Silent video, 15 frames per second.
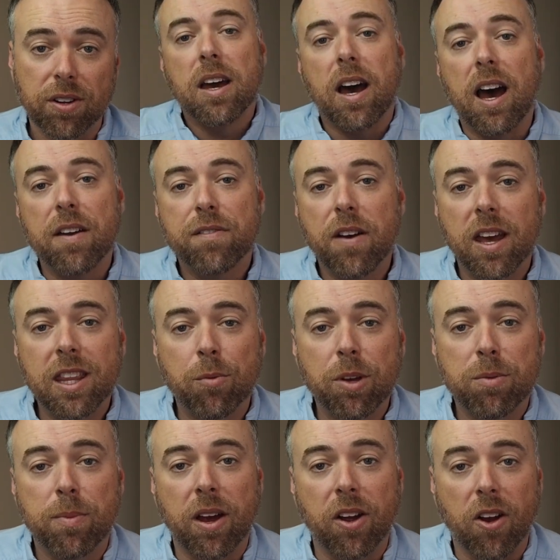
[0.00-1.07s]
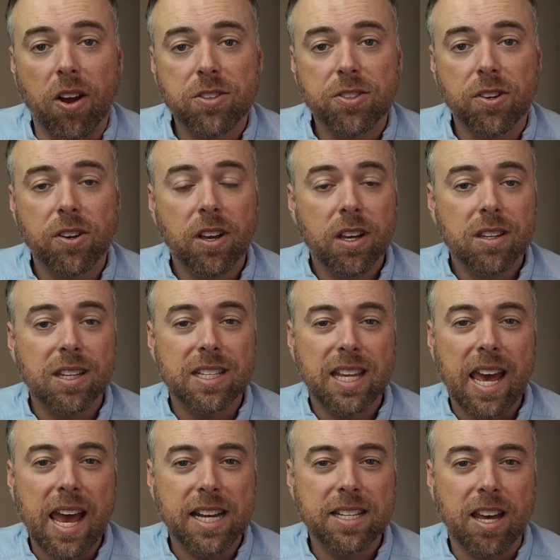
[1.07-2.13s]
I find that with my Archer, the
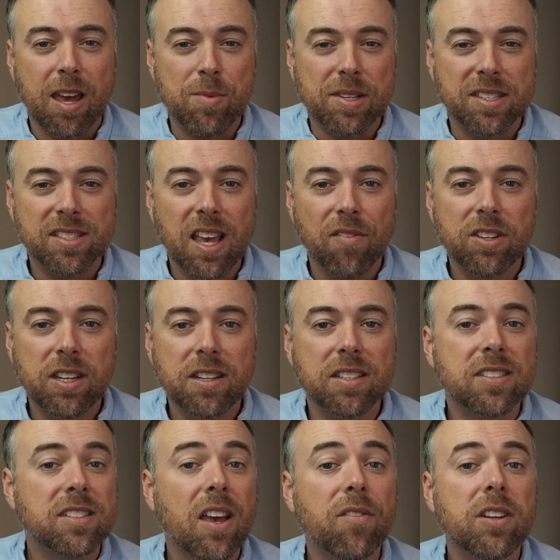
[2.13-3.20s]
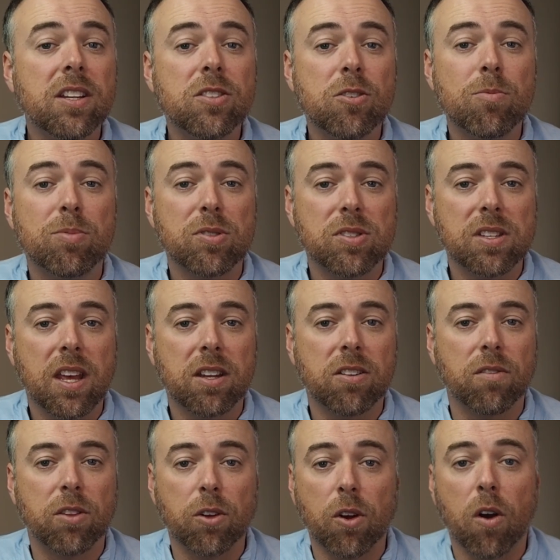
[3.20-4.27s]
tack time is 70 to 72%
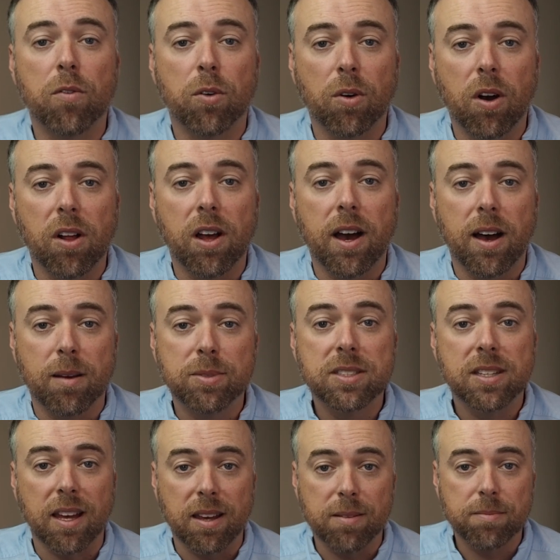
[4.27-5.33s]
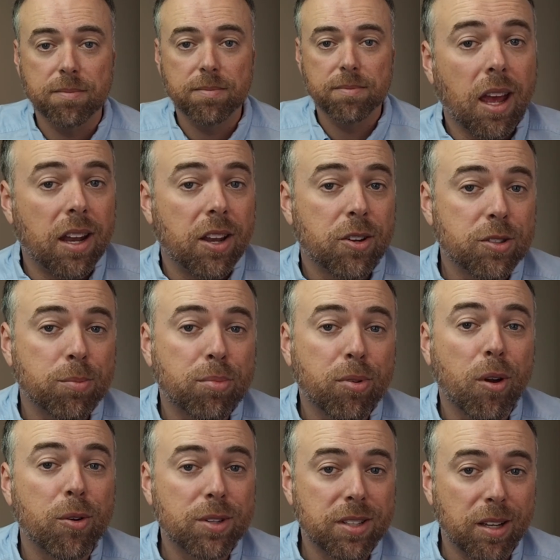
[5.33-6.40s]
of the overall Hobbs time. And here's a
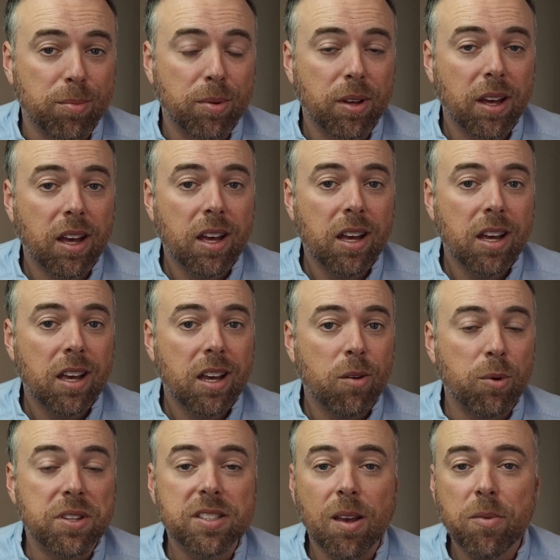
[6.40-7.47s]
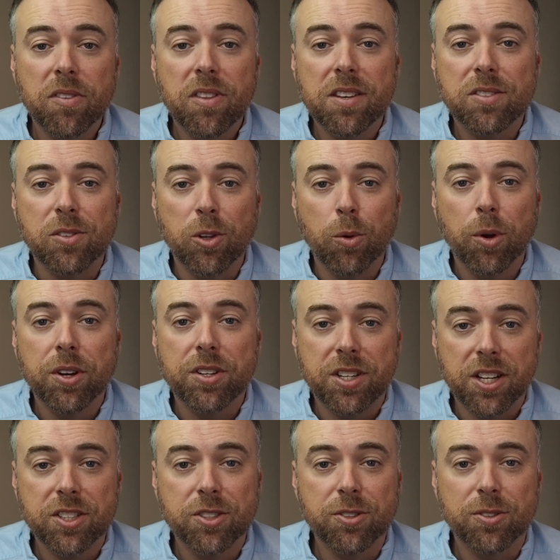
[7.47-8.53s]
pro tip. With some of these newer
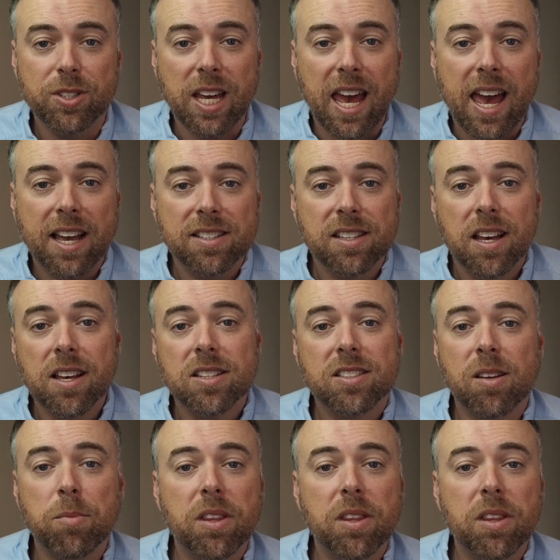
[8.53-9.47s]
digital tacks, some of